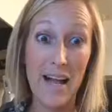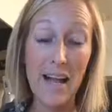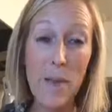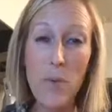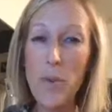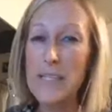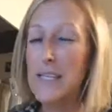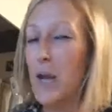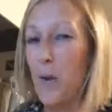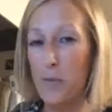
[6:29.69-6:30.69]
A couple weeks
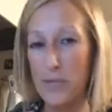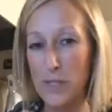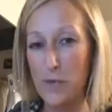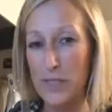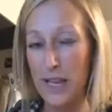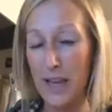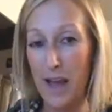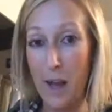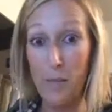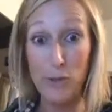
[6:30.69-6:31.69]
ago, I was using
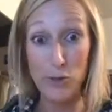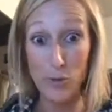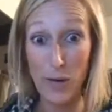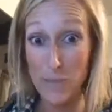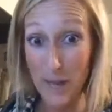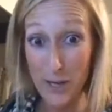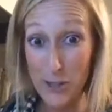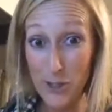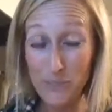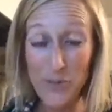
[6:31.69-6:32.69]

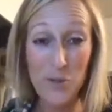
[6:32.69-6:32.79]
Dreamcatcher,